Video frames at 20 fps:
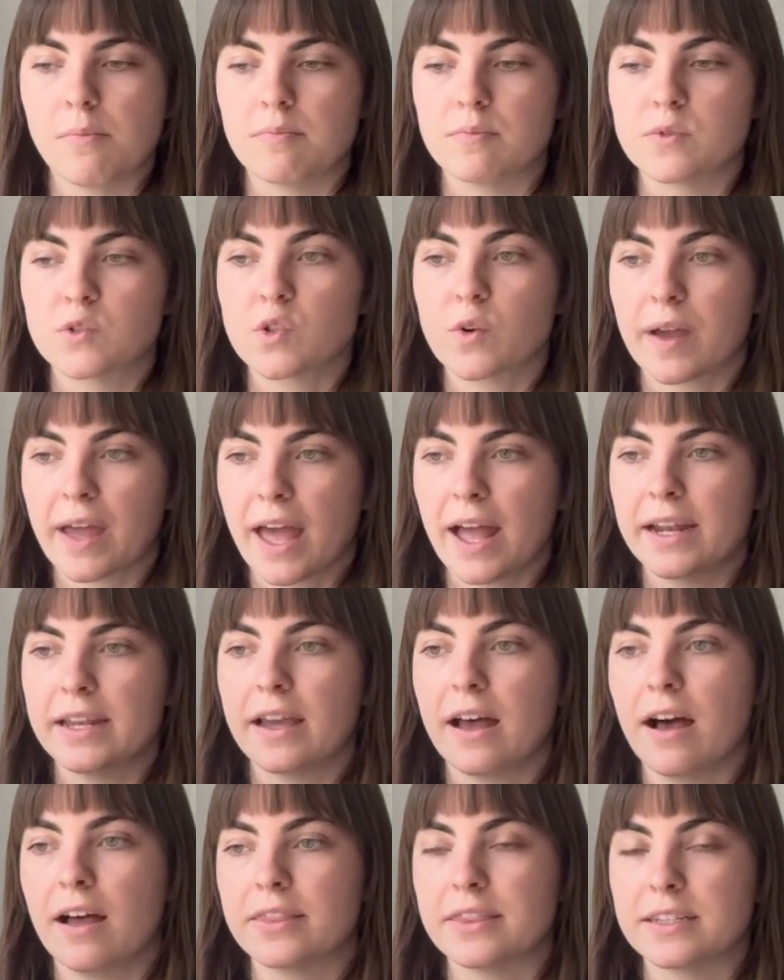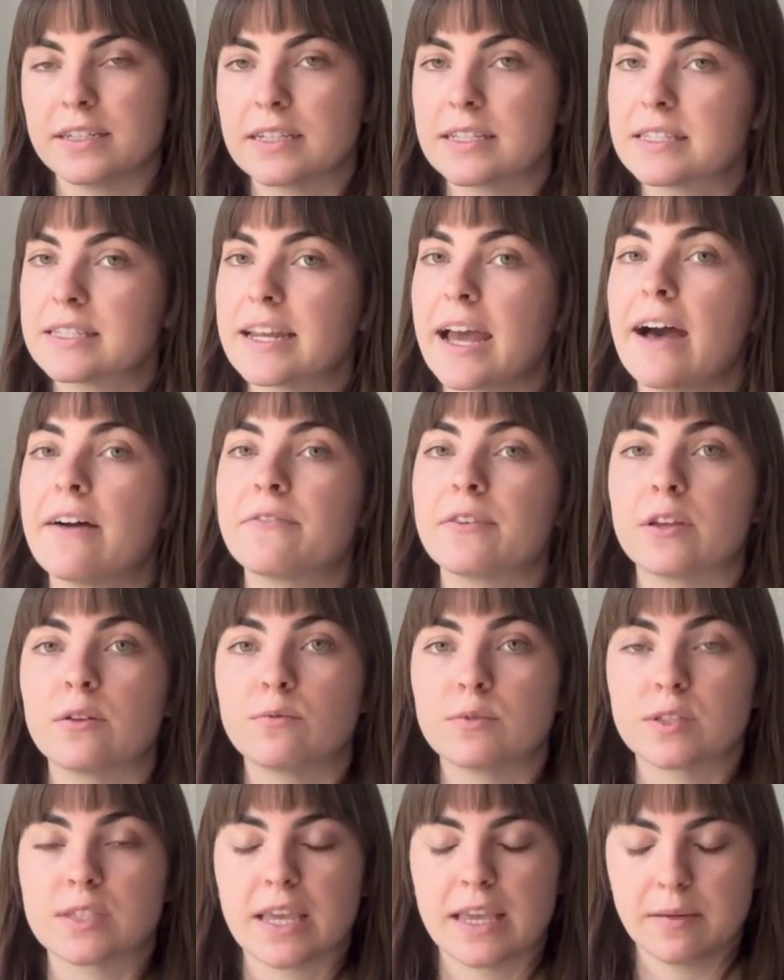So I had it on the distaff and
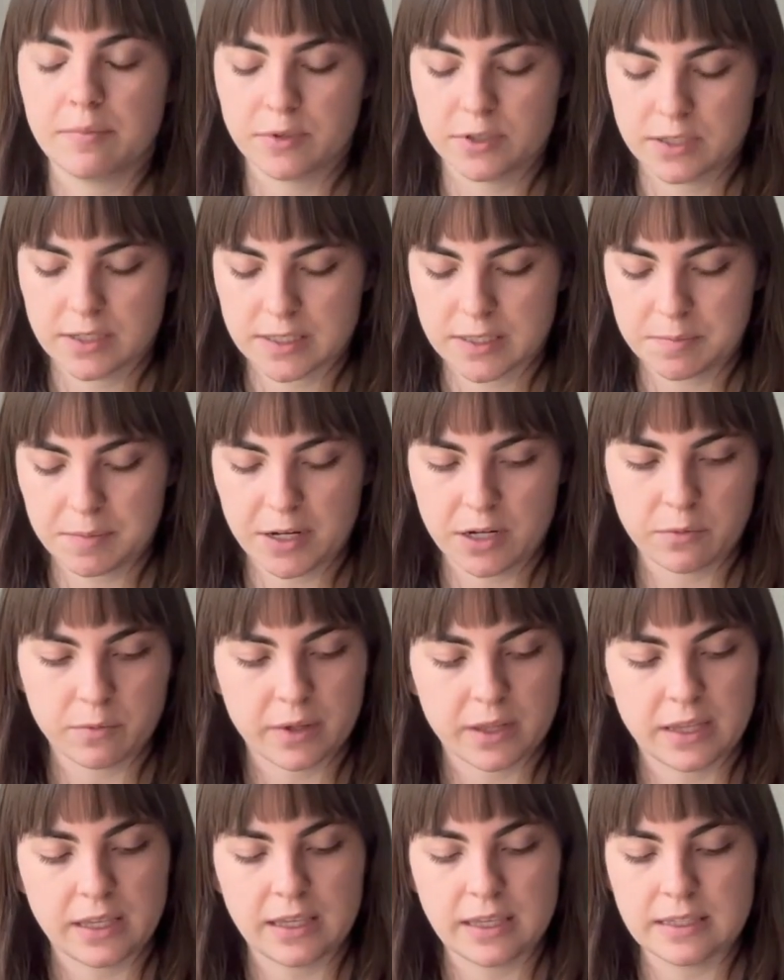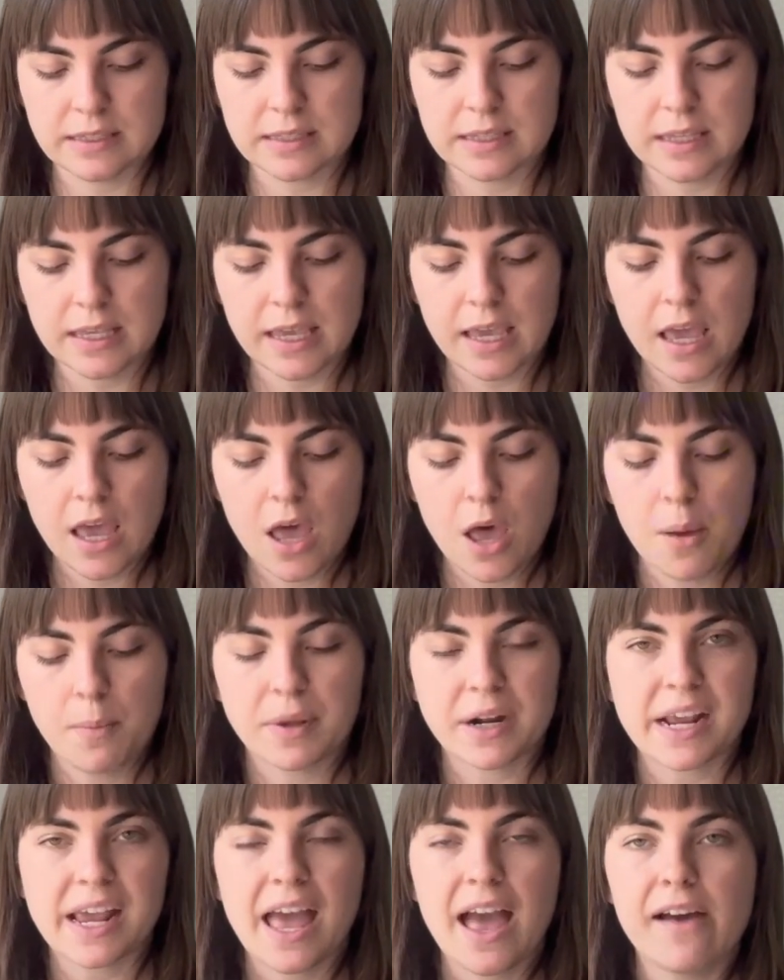was able to spin it really easily,
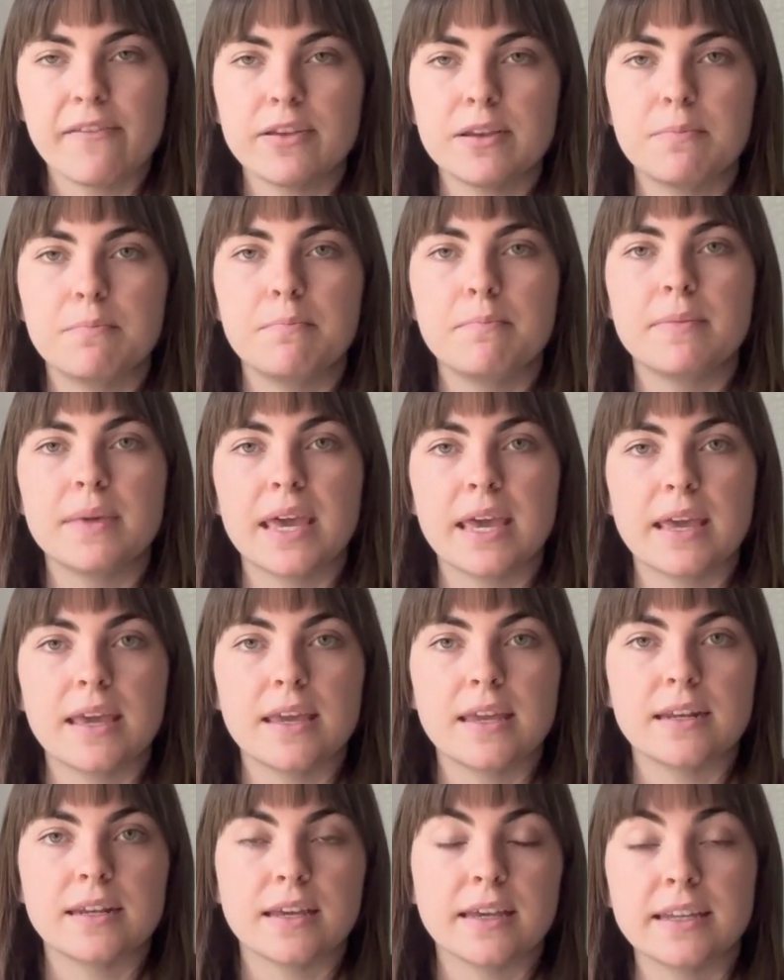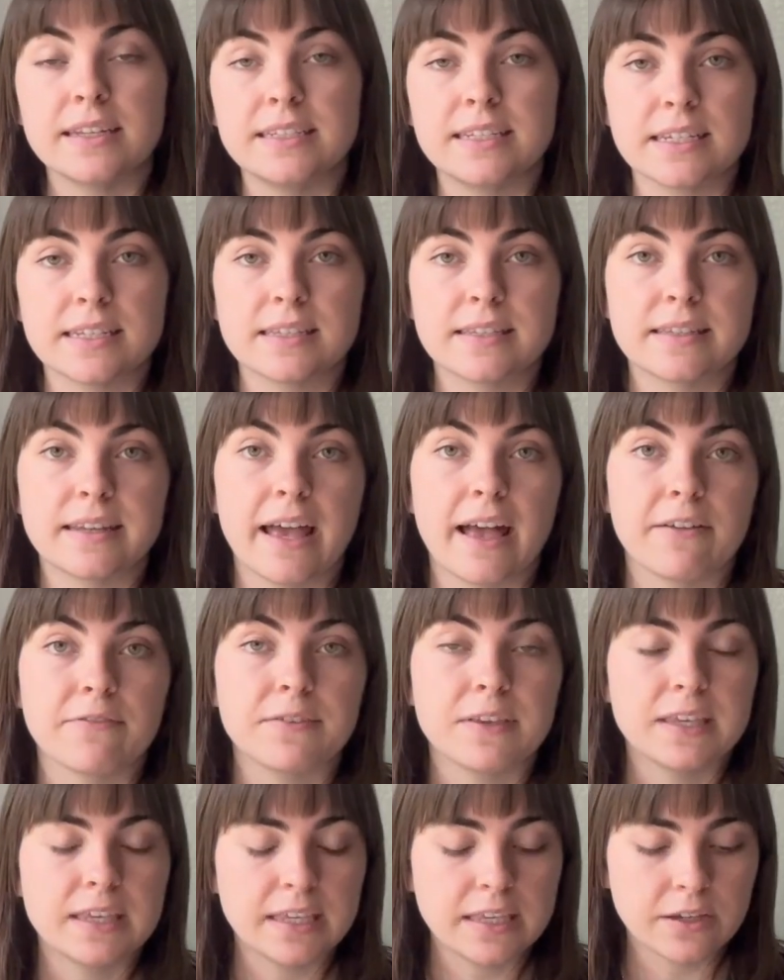but I haven't made a distaff
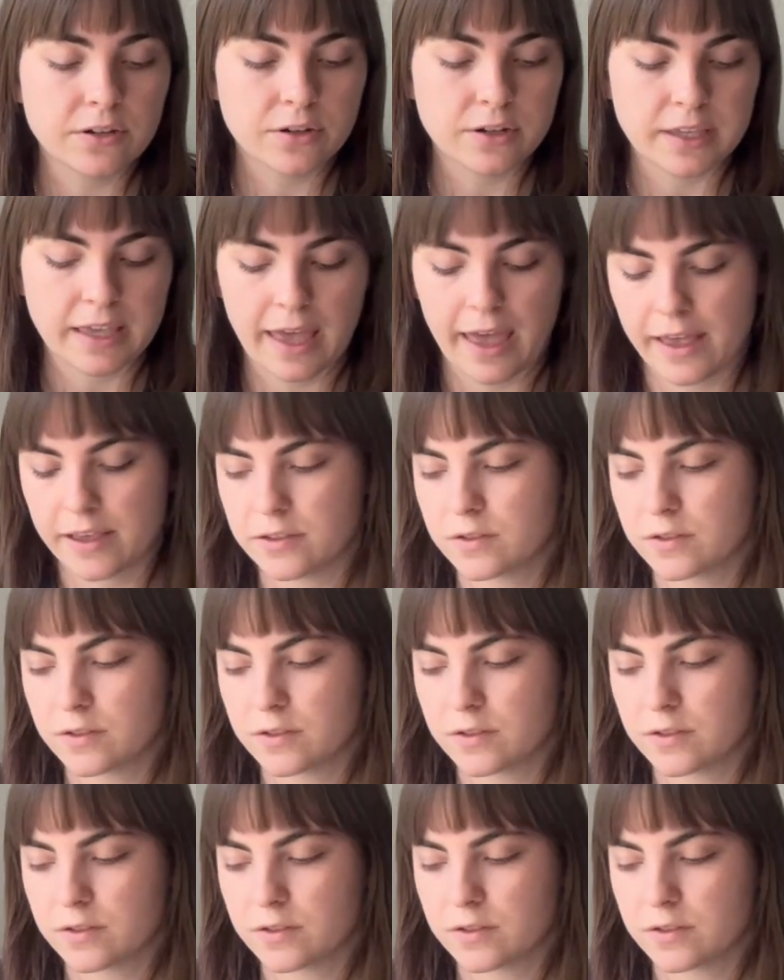here yet.